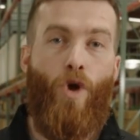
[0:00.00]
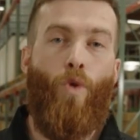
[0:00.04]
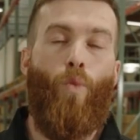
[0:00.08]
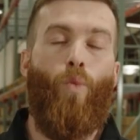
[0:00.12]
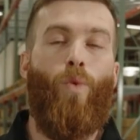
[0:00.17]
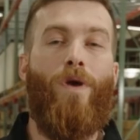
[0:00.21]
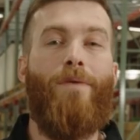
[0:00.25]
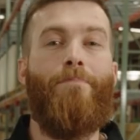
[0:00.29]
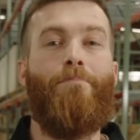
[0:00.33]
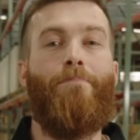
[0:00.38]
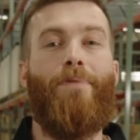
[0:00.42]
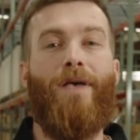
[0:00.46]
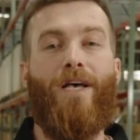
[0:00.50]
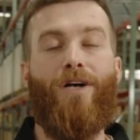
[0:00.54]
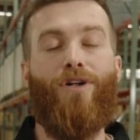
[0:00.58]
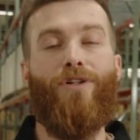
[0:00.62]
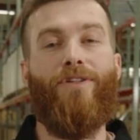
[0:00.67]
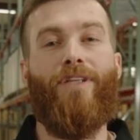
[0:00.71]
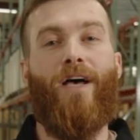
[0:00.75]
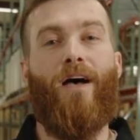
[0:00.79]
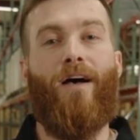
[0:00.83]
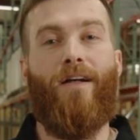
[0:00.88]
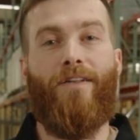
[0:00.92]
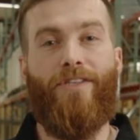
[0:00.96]
We
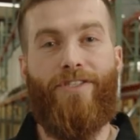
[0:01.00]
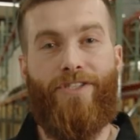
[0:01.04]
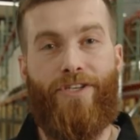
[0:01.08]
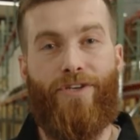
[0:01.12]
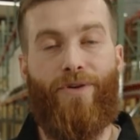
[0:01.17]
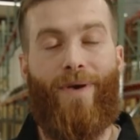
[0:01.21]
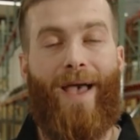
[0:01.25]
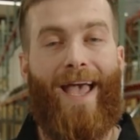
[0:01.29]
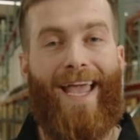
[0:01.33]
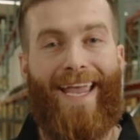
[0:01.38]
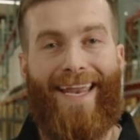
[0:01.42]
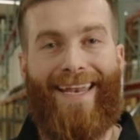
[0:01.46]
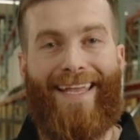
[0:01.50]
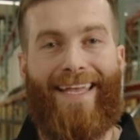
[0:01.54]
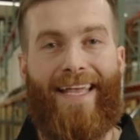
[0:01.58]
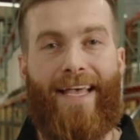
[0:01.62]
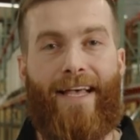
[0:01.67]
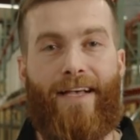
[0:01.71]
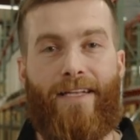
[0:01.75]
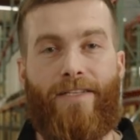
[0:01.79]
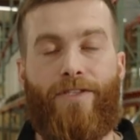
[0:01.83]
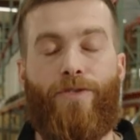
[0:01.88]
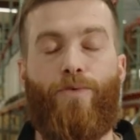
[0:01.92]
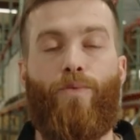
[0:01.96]
build onto
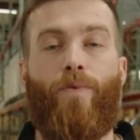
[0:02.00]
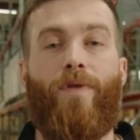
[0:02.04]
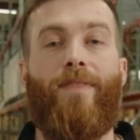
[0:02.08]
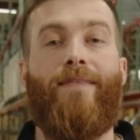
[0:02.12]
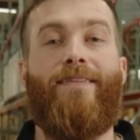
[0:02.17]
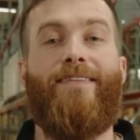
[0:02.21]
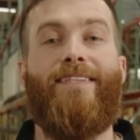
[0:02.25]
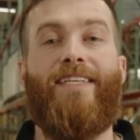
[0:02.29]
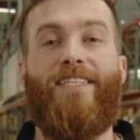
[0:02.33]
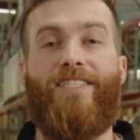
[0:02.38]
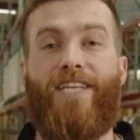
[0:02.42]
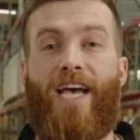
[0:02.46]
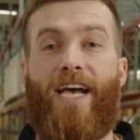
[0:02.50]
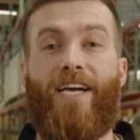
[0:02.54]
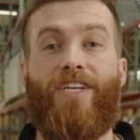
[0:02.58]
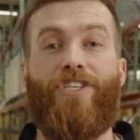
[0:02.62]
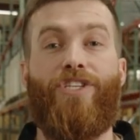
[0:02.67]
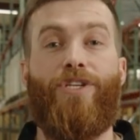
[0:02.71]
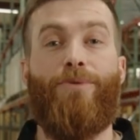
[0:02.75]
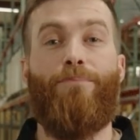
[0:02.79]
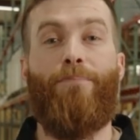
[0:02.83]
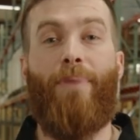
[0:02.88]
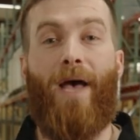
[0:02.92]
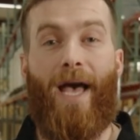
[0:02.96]
ADS with
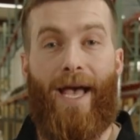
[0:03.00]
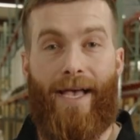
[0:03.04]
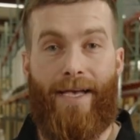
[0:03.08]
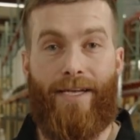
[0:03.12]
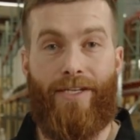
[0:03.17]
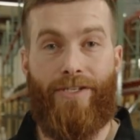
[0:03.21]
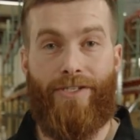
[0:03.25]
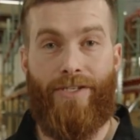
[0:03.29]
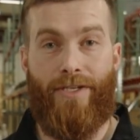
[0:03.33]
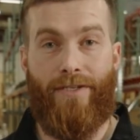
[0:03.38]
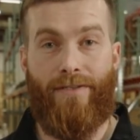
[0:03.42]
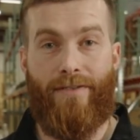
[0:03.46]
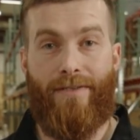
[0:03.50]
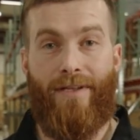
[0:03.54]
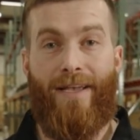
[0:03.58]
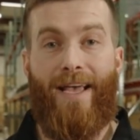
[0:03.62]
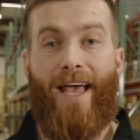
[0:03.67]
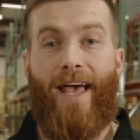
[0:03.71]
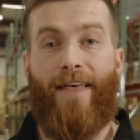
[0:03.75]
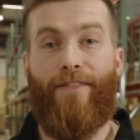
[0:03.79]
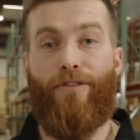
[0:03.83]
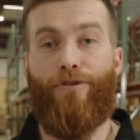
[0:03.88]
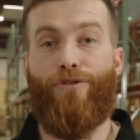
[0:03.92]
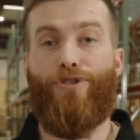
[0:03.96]
detection packages,
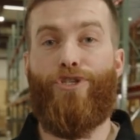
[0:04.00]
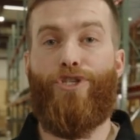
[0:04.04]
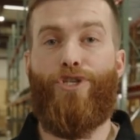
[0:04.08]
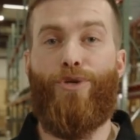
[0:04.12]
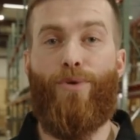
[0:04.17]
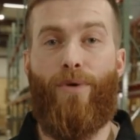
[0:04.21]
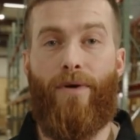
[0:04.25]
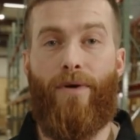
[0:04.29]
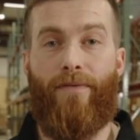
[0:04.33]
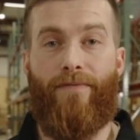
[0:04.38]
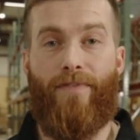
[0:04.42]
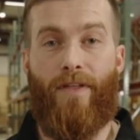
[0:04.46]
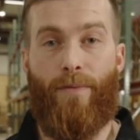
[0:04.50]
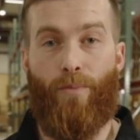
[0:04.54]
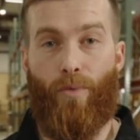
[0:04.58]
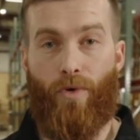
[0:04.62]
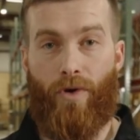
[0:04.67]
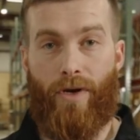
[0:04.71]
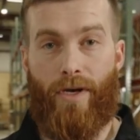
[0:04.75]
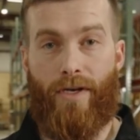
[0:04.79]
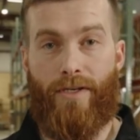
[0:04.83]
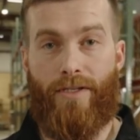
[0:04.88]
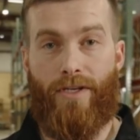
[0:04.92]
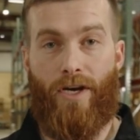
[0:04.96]
and there's two of them we're
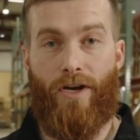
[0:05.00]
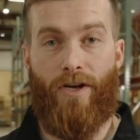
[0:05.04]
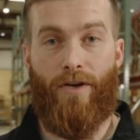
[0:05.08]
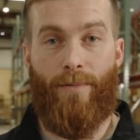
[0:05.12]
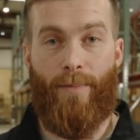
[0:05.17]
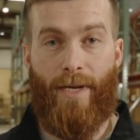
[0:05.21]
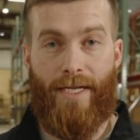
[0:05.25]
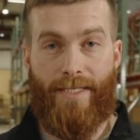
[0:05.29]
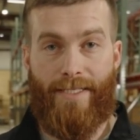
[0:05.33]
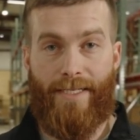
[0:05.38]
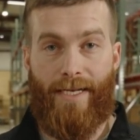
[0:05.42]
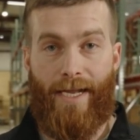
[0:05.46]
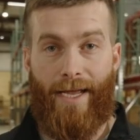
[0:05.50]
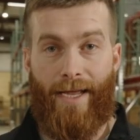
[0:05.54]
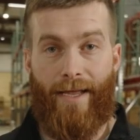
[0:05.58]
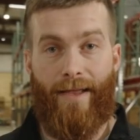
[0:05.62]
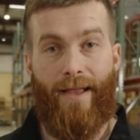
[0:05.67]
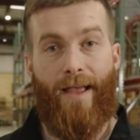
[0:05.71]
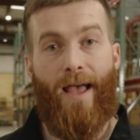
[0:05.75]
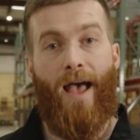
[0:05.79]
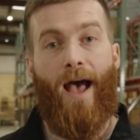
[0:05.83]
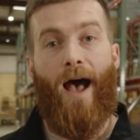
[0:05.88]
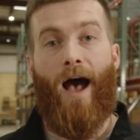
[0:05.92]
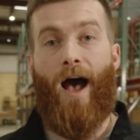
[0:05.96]
going to talk about today:
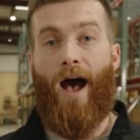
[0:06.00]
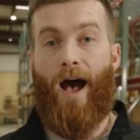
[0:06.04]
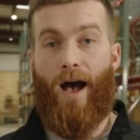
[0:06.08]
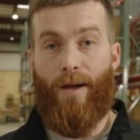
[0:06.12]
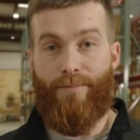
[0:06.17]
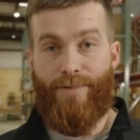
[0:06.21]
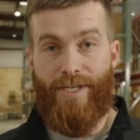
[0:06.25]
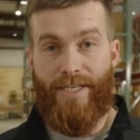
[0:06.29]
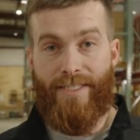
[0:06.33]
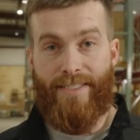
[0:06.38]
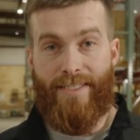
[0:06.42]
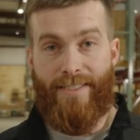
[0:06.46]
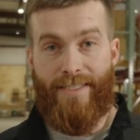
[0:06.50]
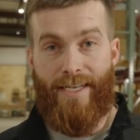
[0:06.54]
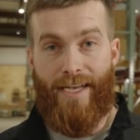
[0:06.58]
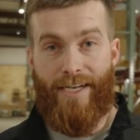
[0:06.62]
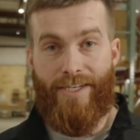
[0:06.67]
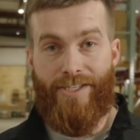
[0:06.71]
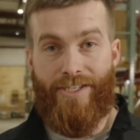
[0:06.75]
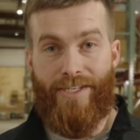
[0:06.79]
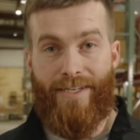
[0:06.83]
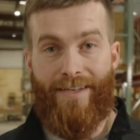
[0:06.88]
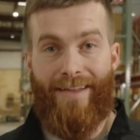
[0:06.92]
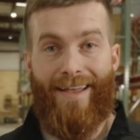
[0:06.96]
object
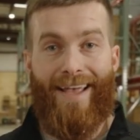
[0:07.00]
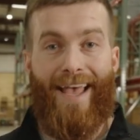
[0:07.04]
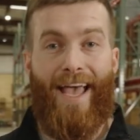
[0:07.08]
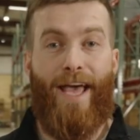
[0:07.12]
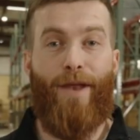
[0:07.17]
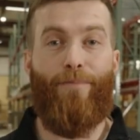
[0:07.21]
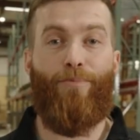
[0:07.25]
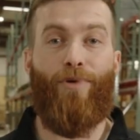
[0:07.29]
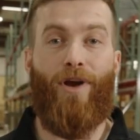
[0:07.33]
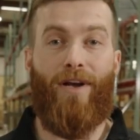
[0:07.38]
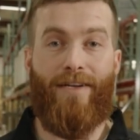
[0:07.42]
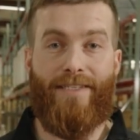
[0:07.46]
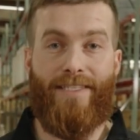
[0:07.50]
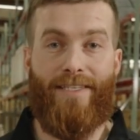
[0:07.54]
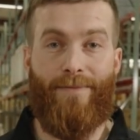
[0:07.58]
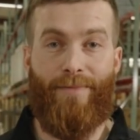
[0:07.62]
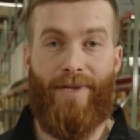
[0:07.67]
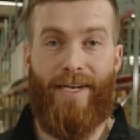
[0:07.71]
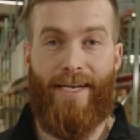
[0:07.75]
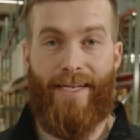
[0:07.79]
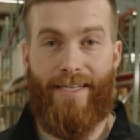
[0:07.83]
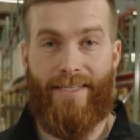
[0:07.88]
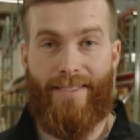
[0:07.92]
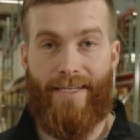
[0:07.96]
detection and
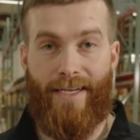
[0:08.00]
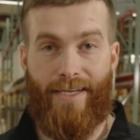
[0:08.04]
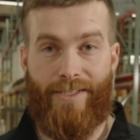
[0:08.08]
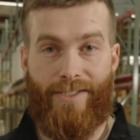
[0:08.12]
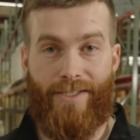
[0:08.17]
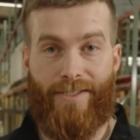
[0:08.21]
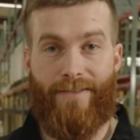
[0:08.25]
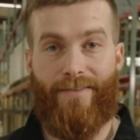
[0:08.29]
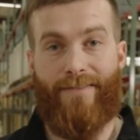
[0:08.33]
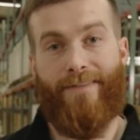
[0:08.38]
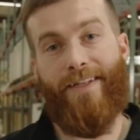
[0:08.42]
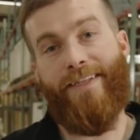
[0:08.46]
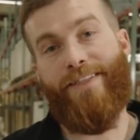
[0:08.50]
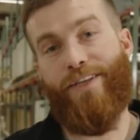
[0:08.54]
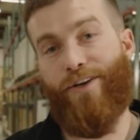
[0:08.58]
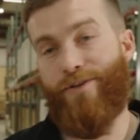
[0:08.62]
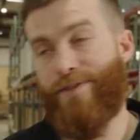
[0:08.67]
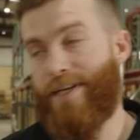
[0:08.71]
proximity detection. Let's go